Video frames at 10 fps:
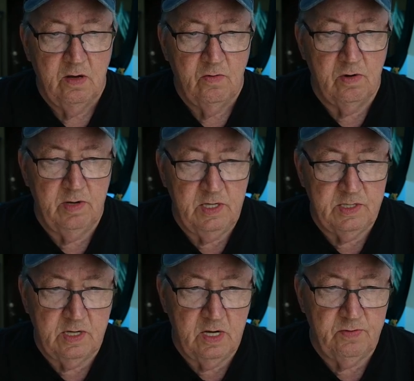where
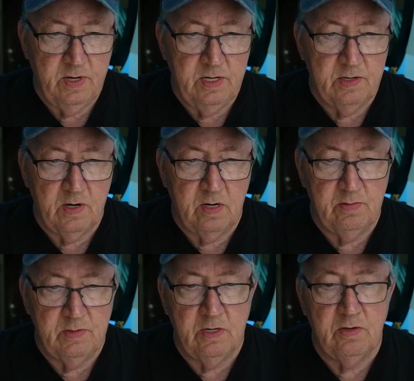each country
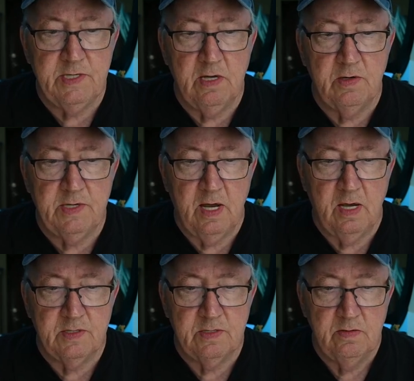determines their sales
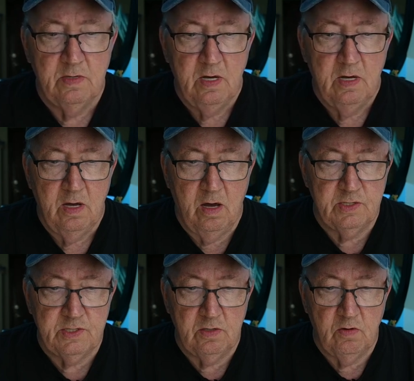tax.
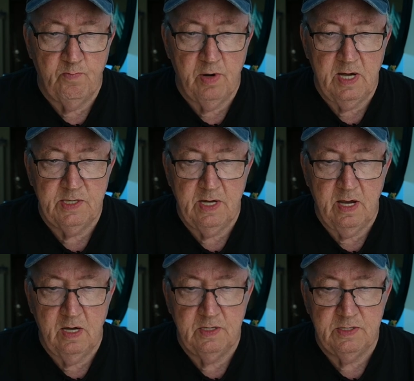Also, price
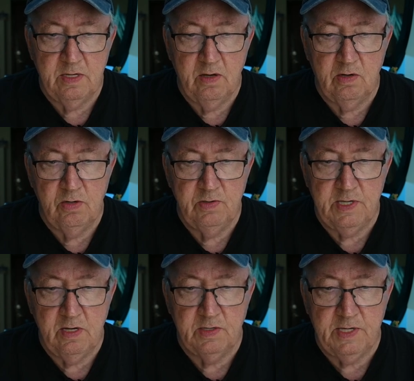tags include
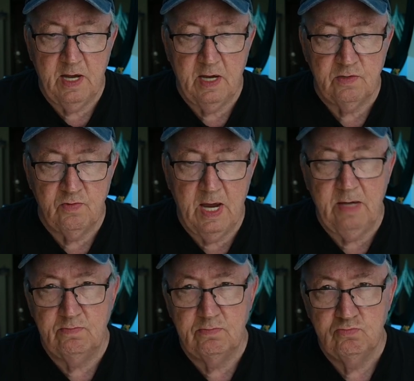sales tax,
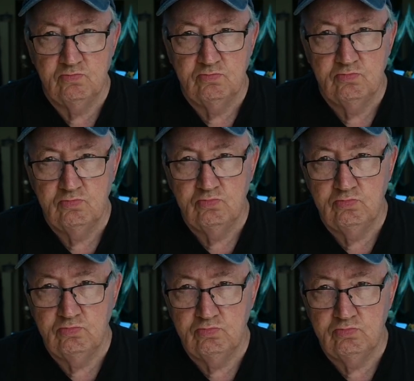right?
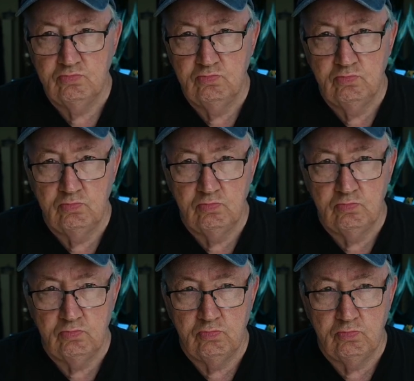
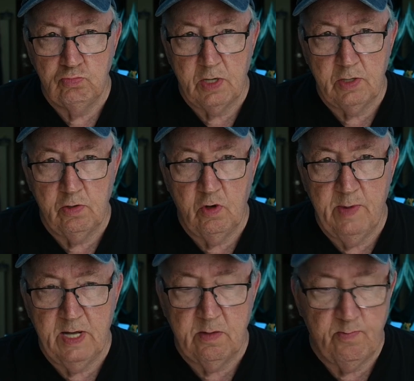Mm, I don't know
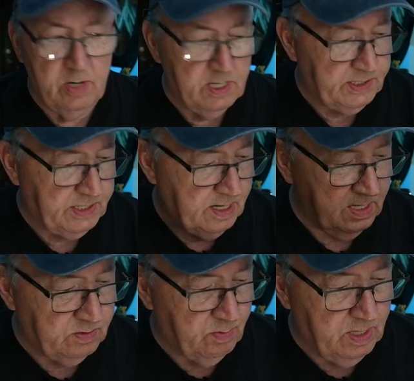about the price
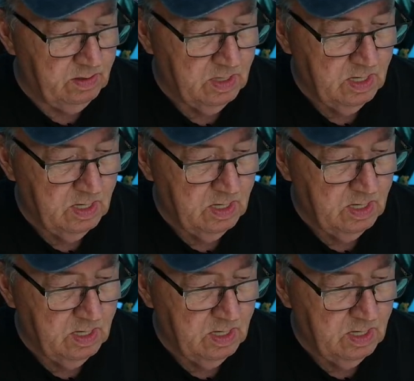tags, but